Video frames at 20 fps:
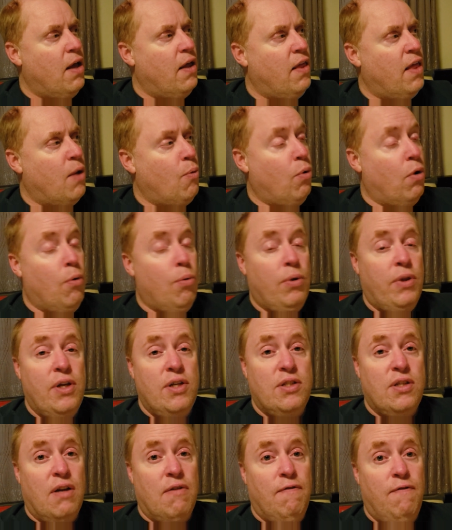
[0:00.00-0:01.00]
They were
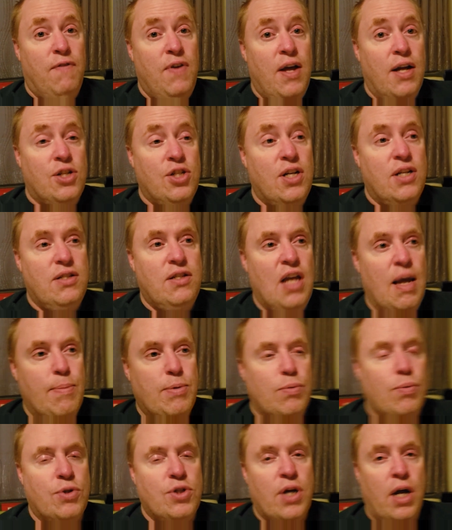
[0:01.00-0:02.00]
released on VHS
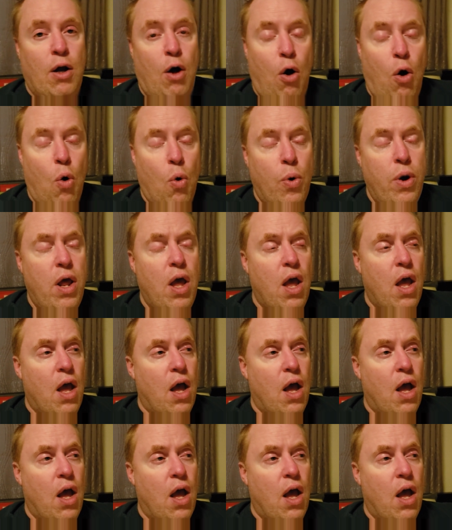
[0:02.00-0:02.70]
tapes, which I own.